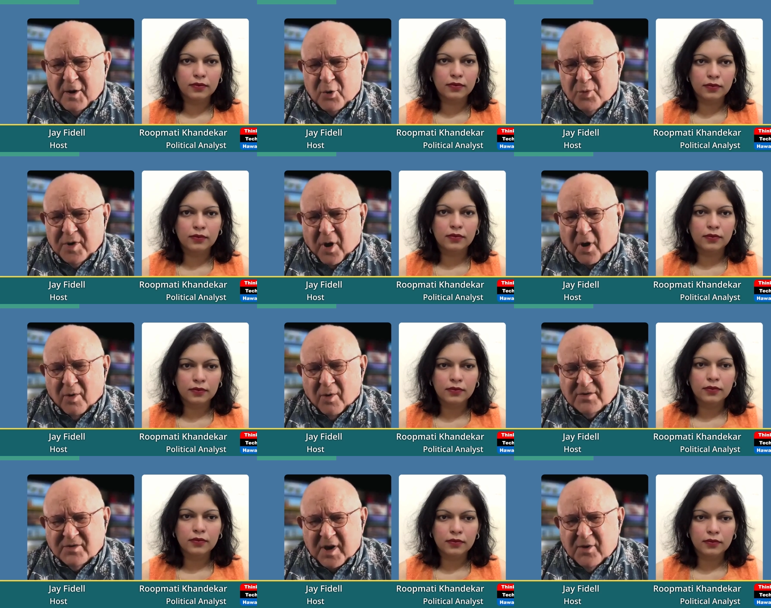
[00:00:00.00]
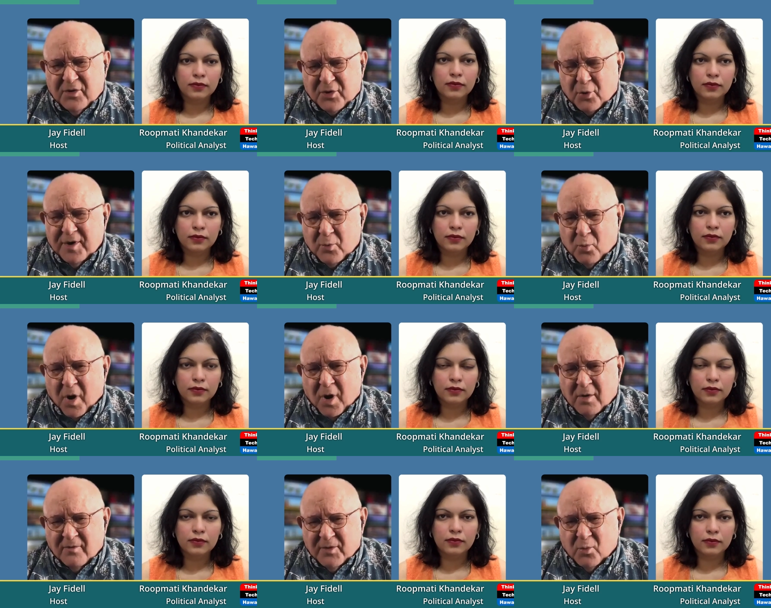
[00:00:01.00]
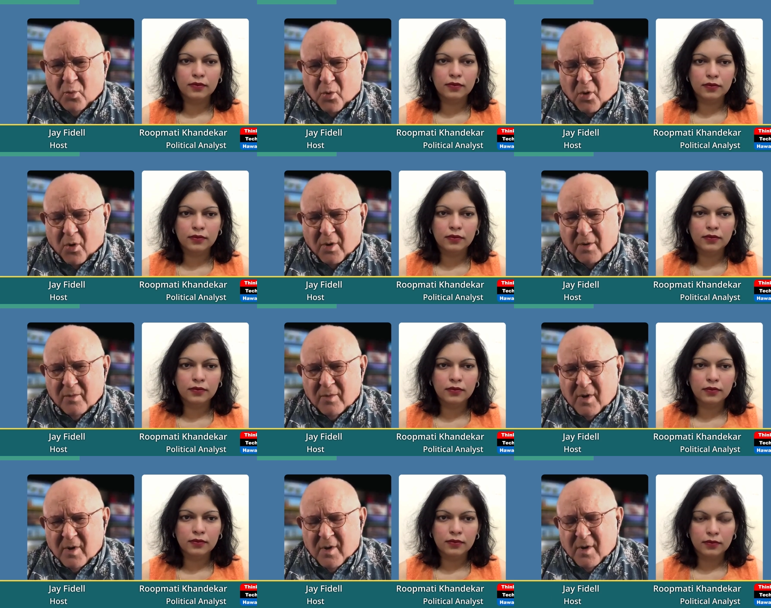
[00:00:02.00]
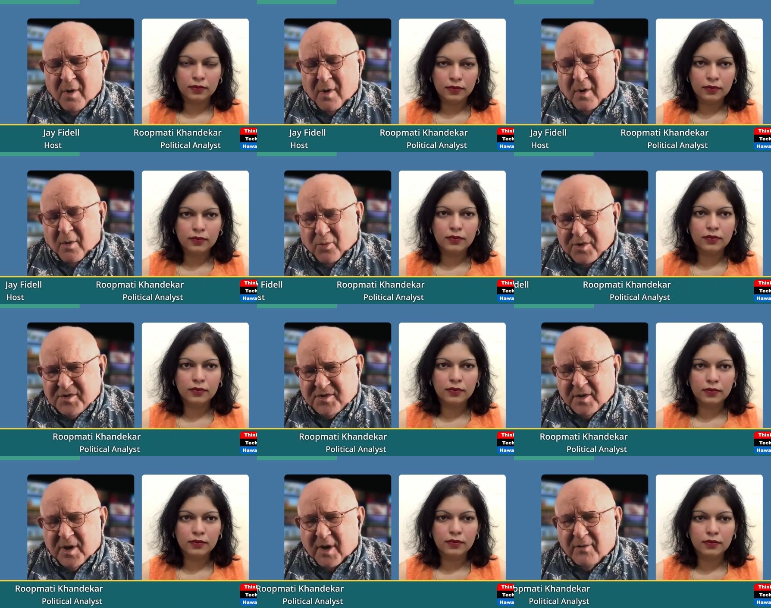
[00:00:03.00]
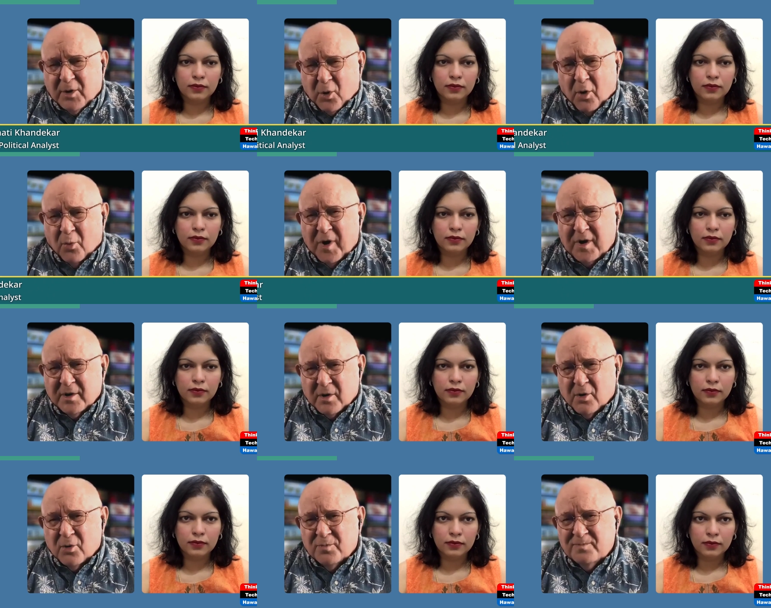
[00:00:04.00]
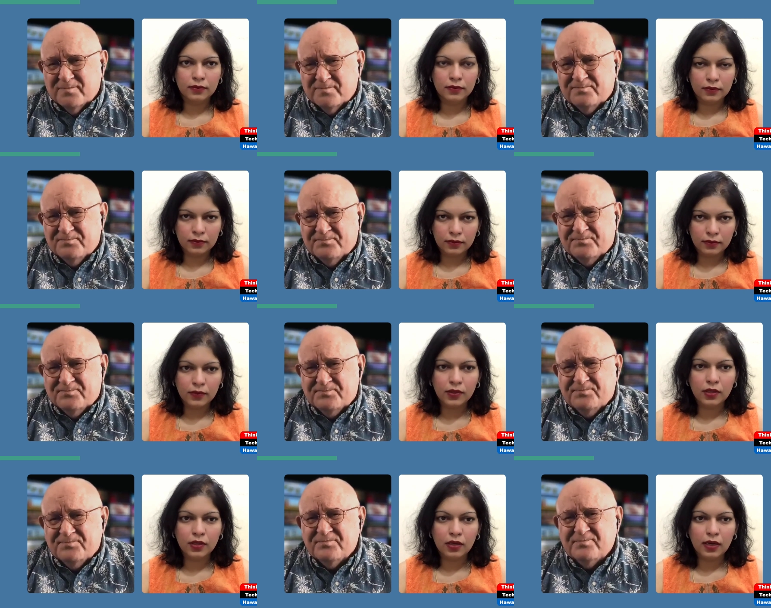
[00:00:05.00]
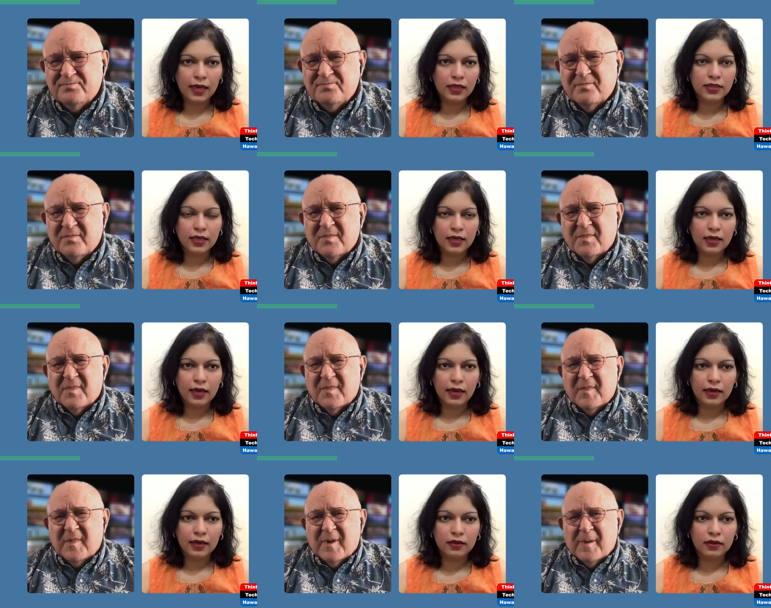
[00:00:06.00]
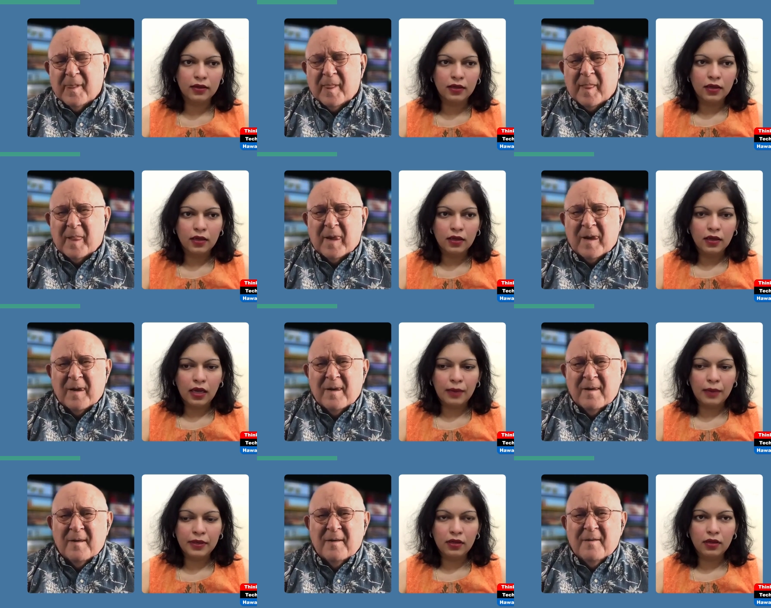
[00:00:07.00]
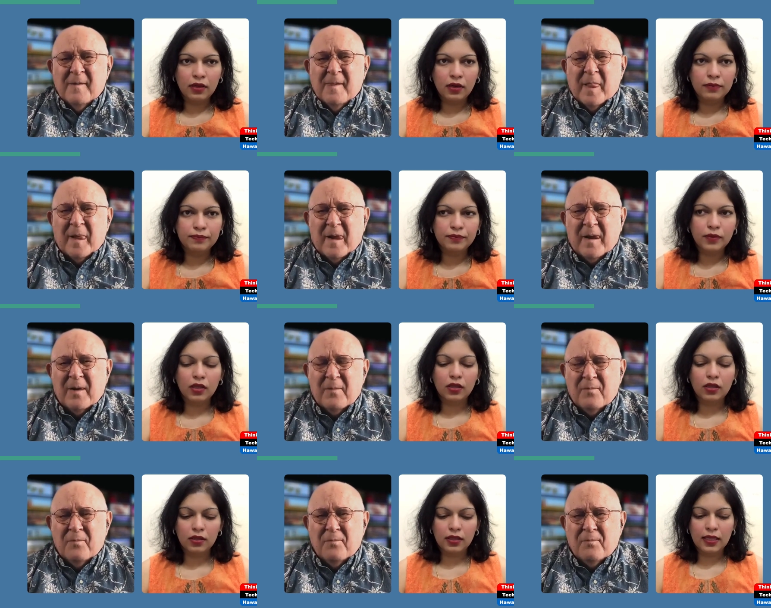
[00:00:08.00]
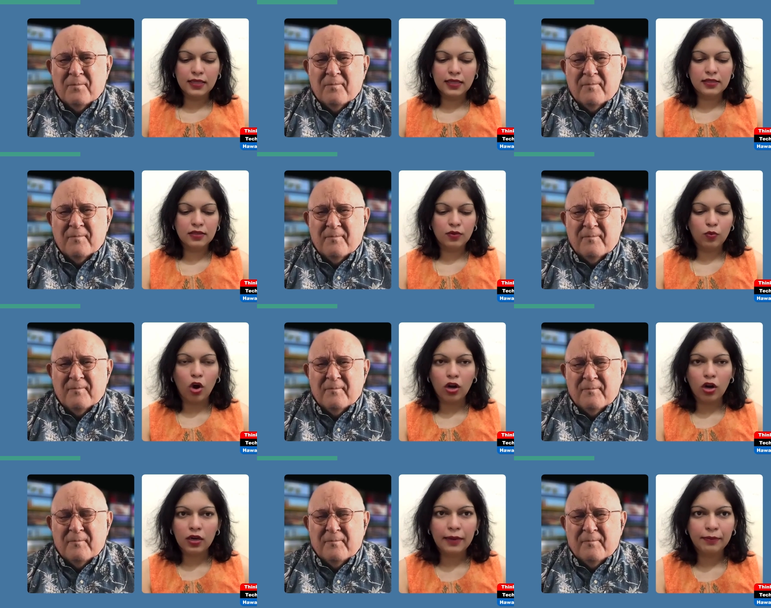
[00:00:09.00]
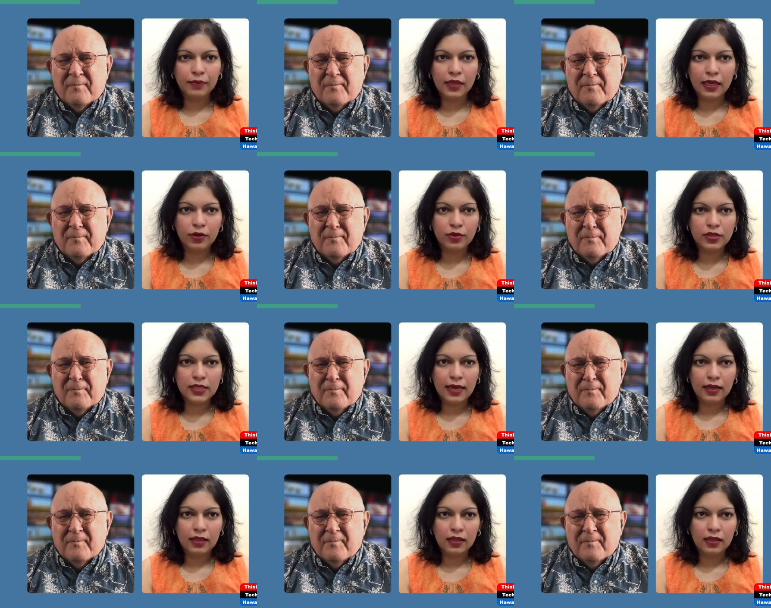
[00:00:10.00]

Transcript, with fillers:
Speaker 1: here we are on day 31 of the war, and we still have a long way to go.
Speaker 2: Correct, correct. I mean, uh, this war crime that you said,